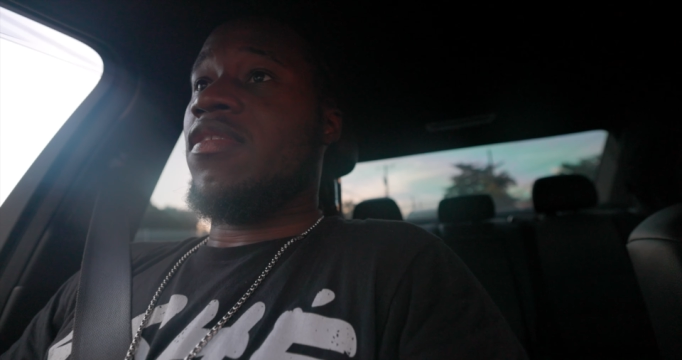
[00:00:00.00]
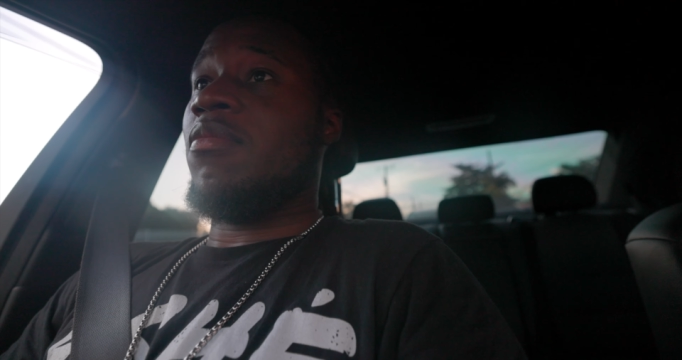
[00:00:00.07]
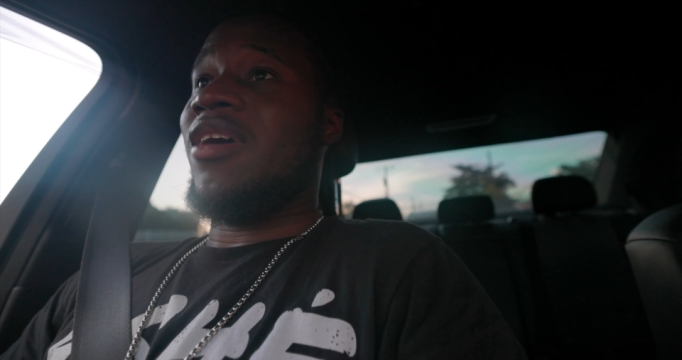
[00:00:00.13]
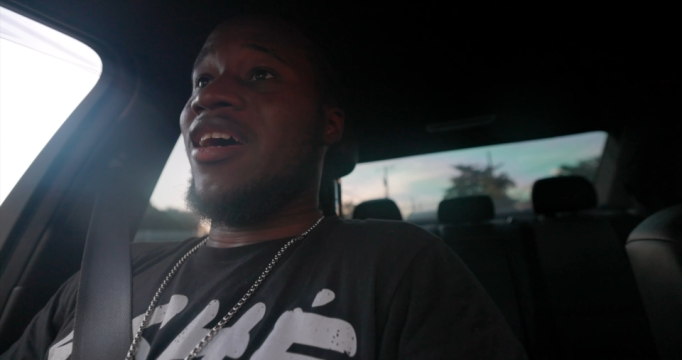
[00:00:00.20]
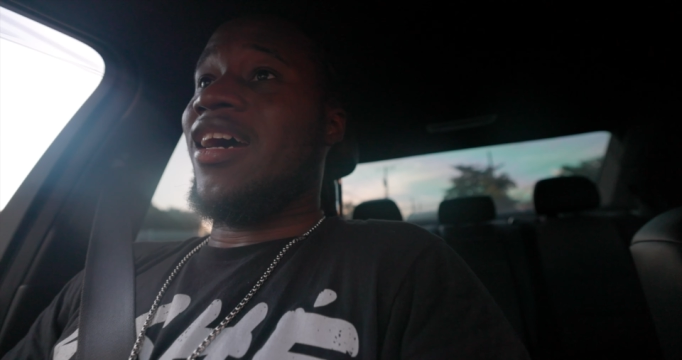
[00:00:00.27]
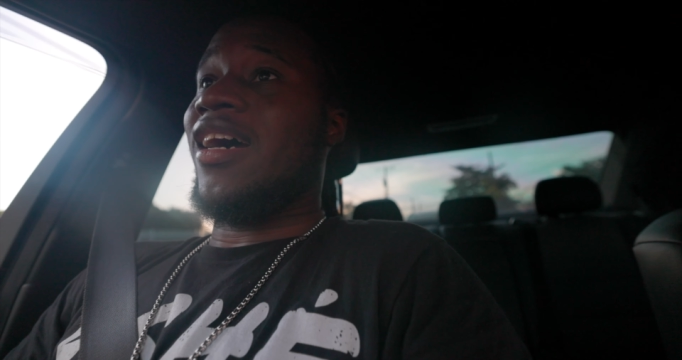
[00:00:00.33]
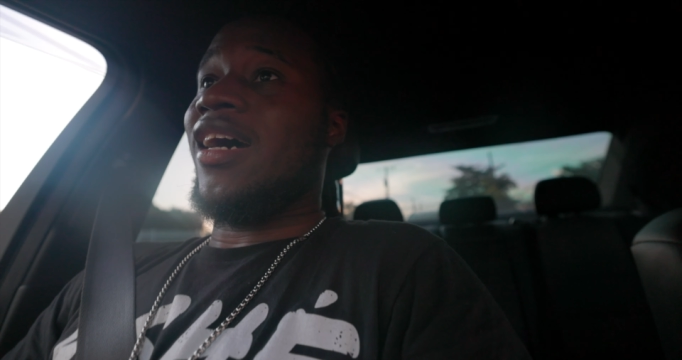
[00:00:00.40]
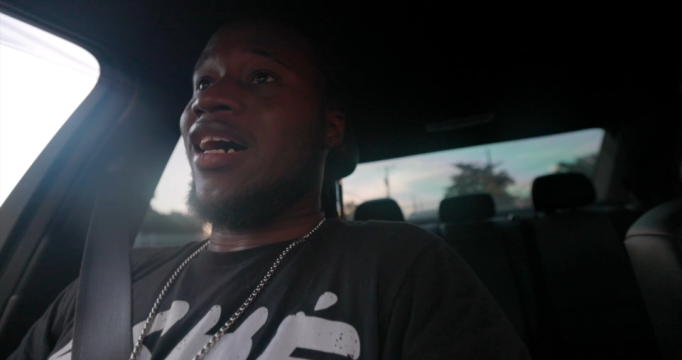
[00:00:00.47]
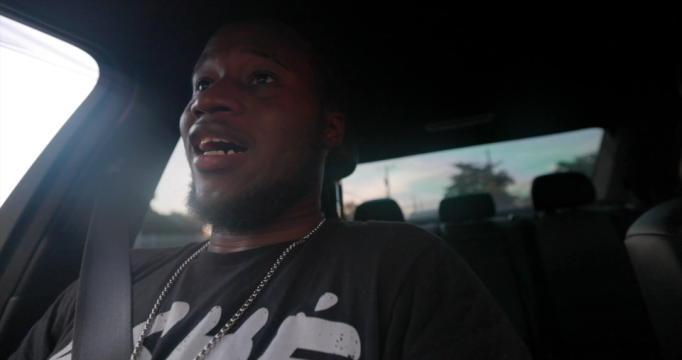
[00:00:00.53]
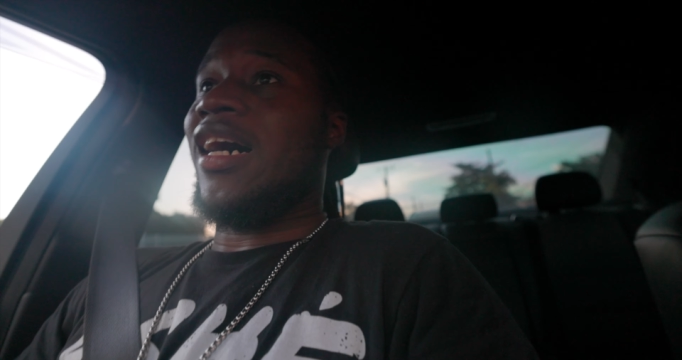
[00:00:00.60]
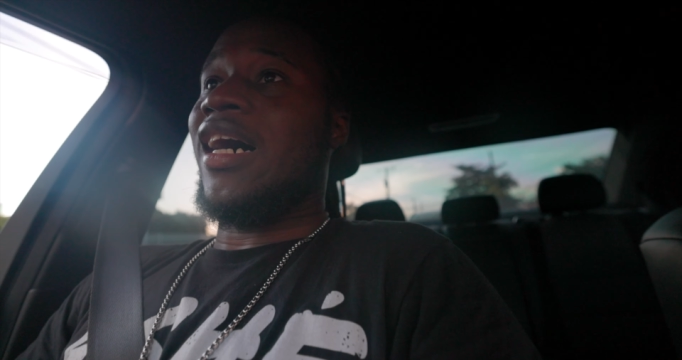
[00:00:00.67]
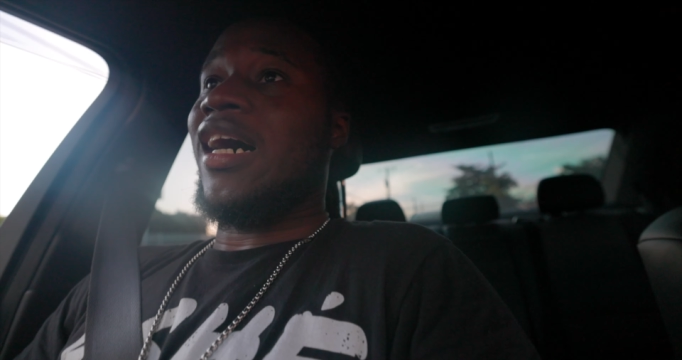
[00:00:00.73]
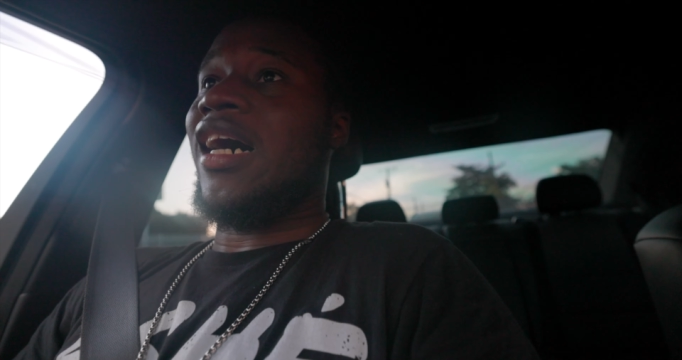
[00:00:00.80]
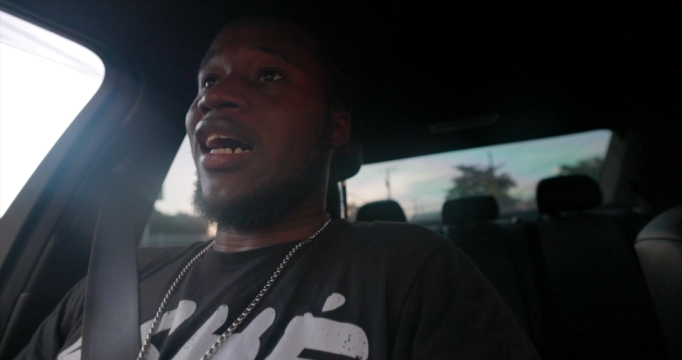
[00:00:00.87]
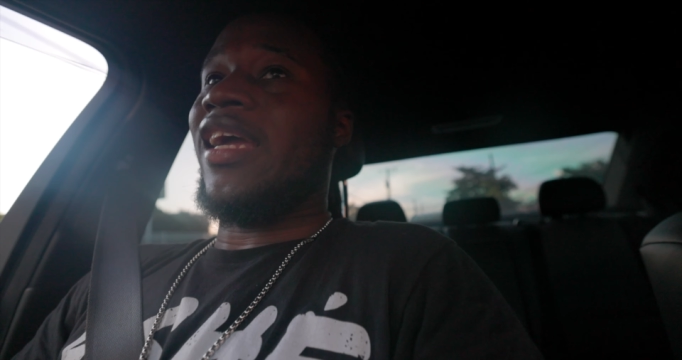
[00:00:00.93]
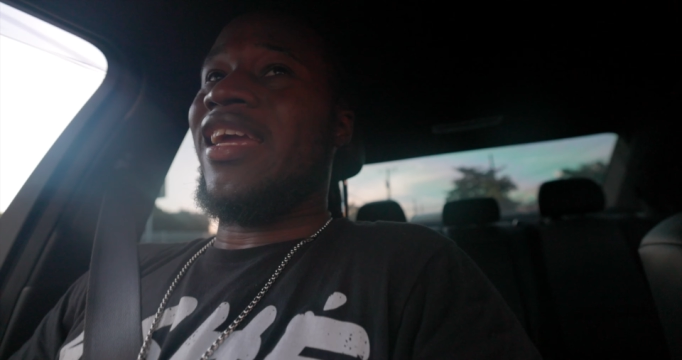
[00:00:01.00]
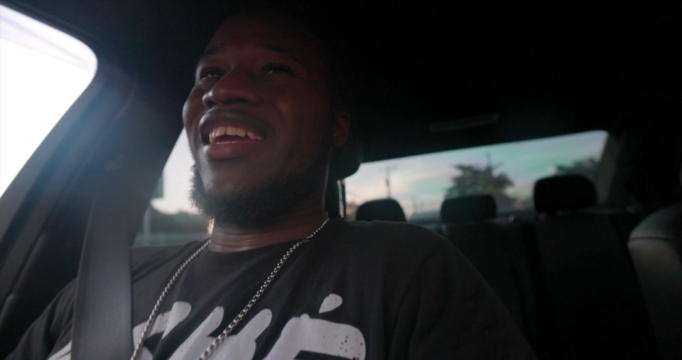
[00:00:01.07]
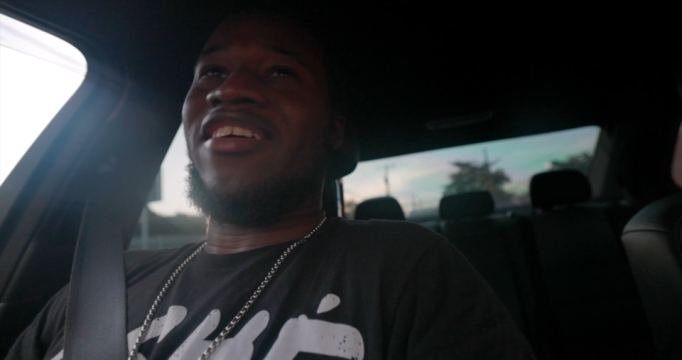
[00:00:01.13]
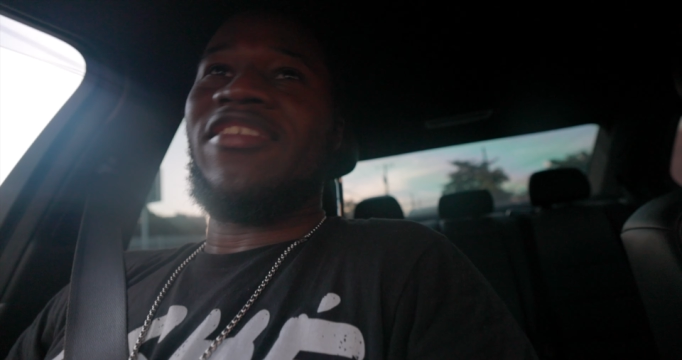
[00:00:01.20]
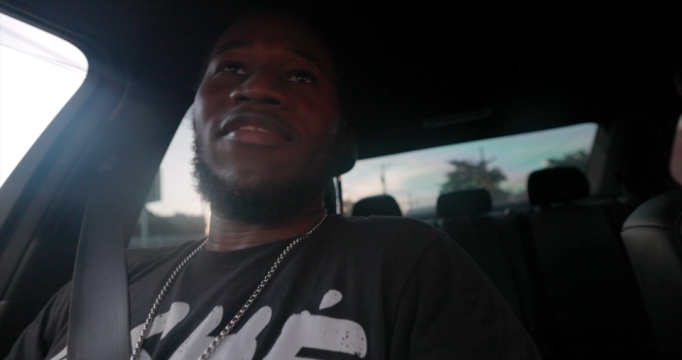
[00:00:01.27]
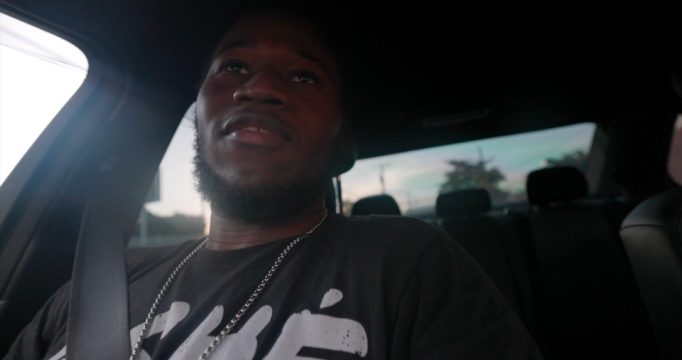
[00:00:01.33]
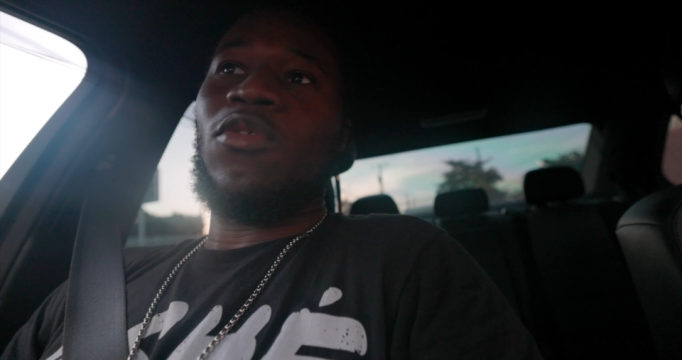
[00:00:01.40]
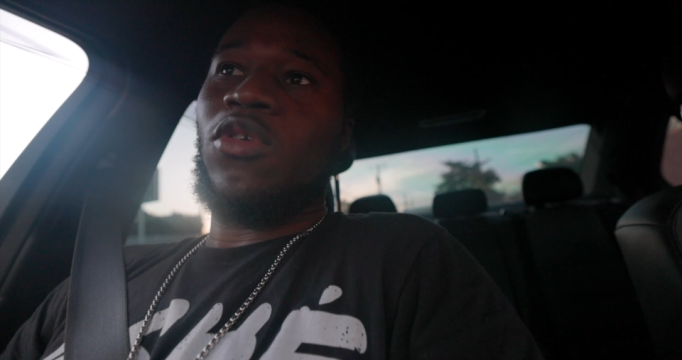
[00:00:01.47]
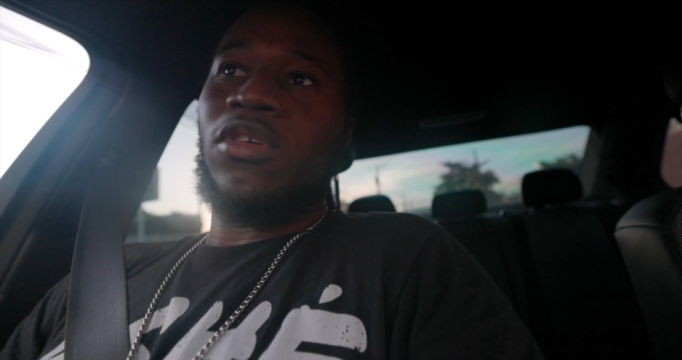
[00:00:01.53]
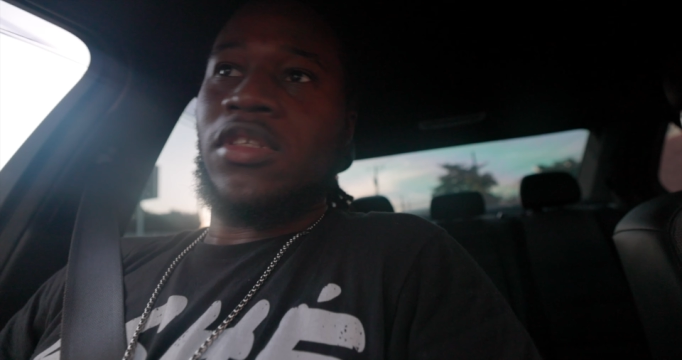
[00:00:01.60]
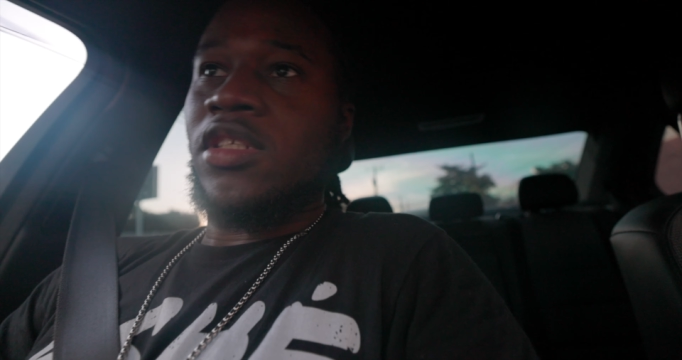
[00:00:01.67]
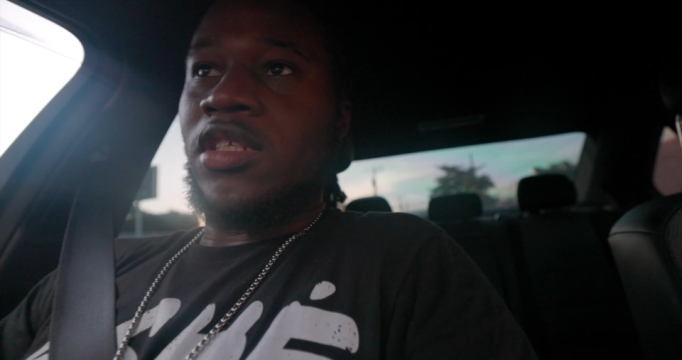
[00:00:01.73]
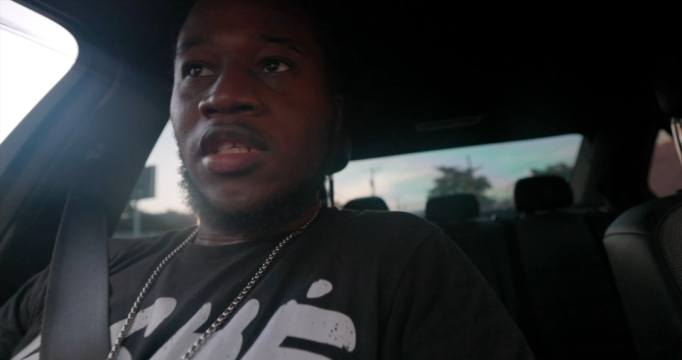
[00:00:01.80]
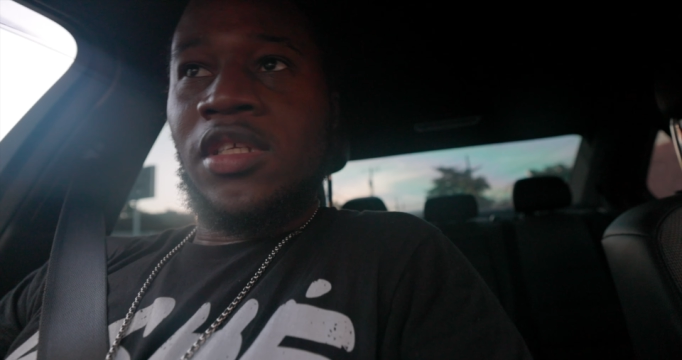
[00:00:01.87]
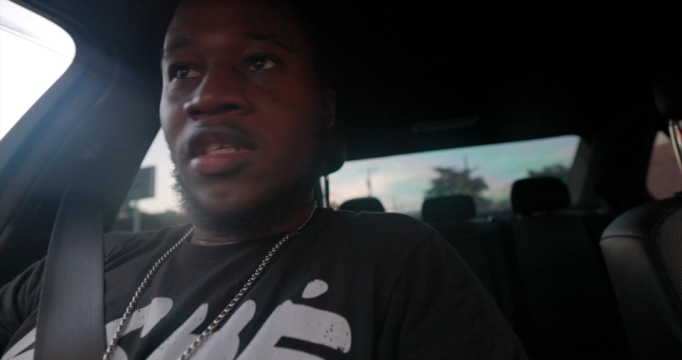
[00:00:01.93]
buy a Air
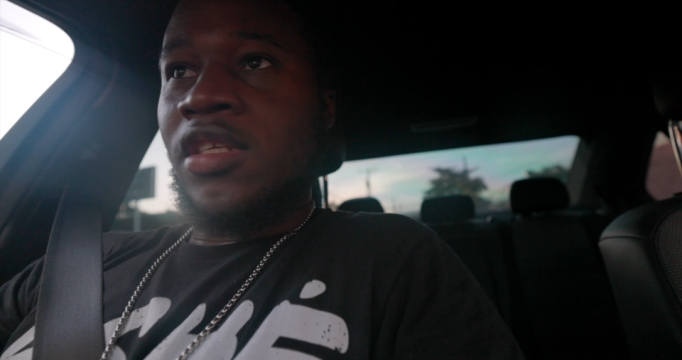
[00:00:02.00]
Force.